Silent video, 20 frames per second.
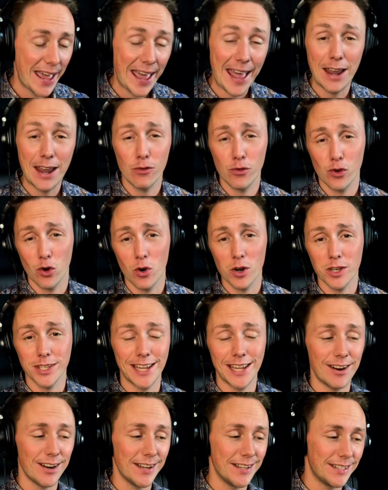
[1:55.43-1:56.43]
And of course,
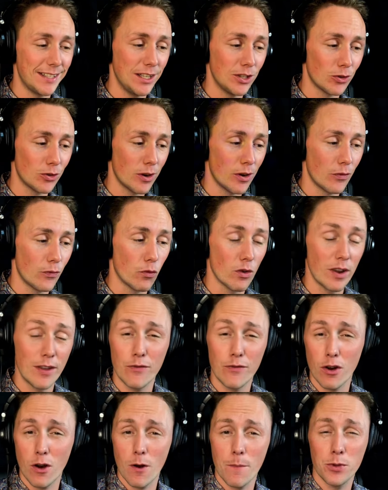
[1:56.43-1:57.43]
there is the sort of
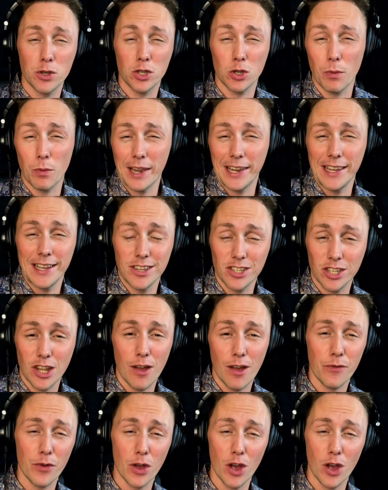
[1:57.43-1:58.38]
reverb swelling stuff